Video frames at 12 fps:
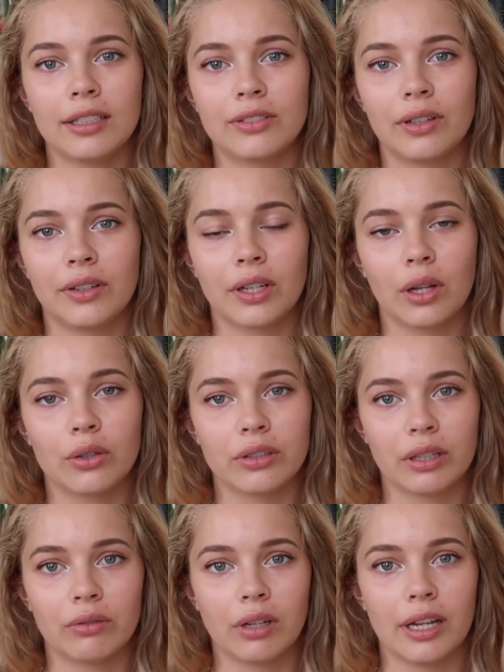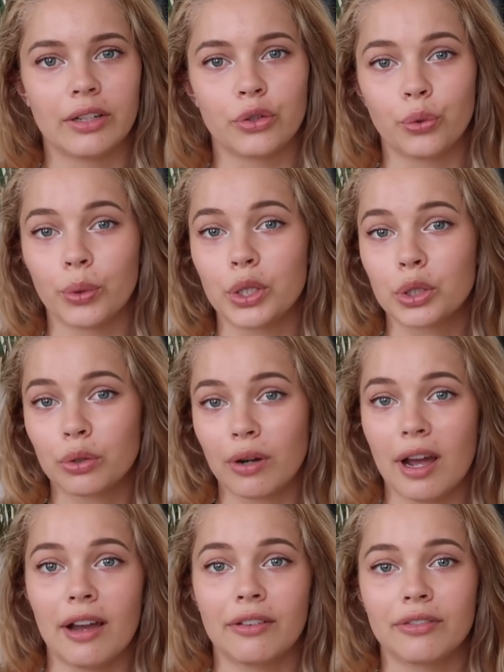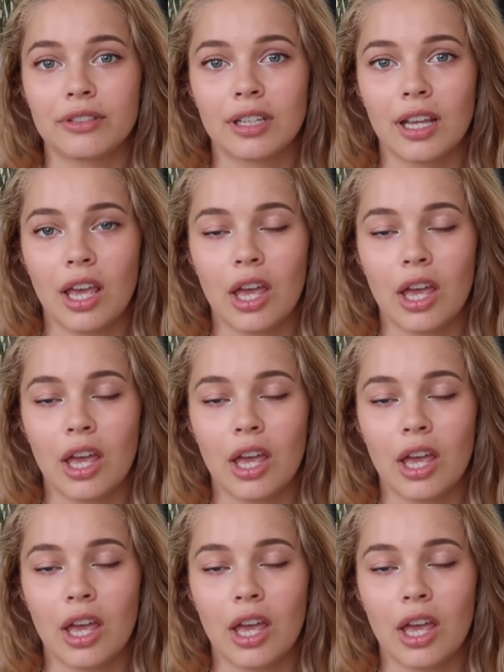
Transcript: is very closely related to witchcraft,